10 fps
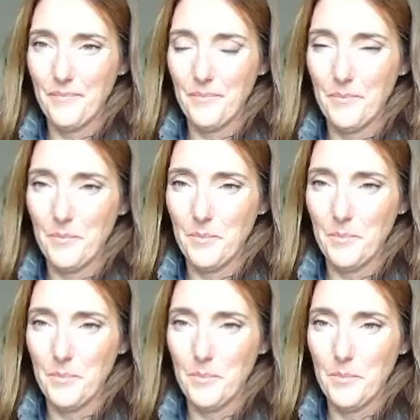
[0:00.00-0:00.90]

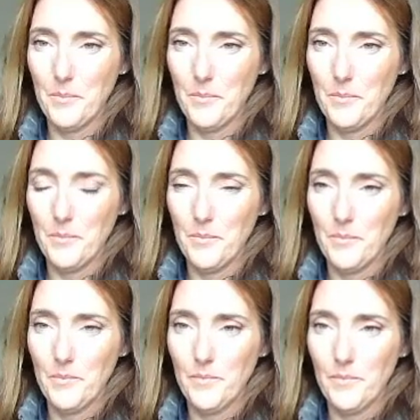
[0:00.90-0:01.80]

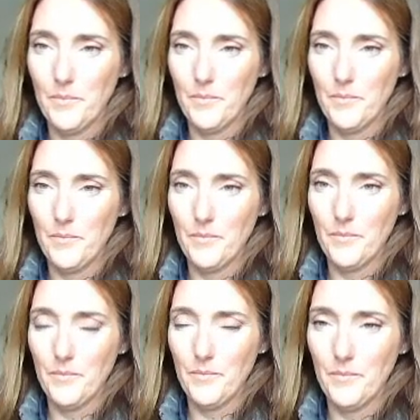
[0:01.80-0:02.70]

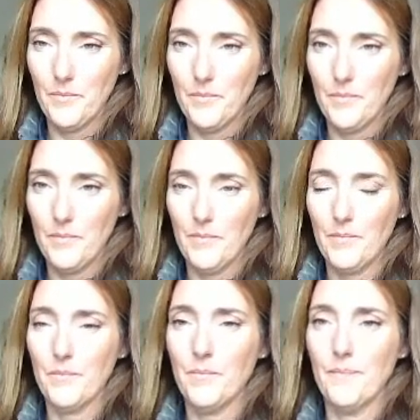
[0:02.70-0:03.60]

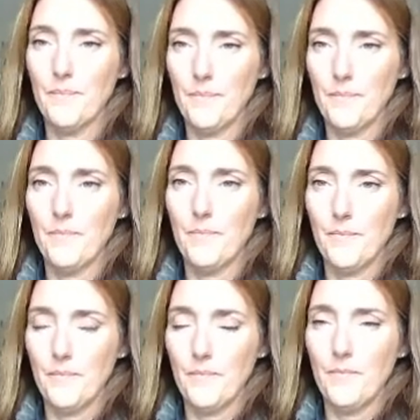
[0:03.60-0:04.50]

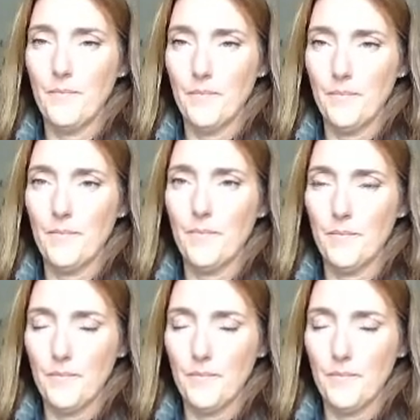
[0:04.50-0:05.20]
No words are spoken by the person on screen.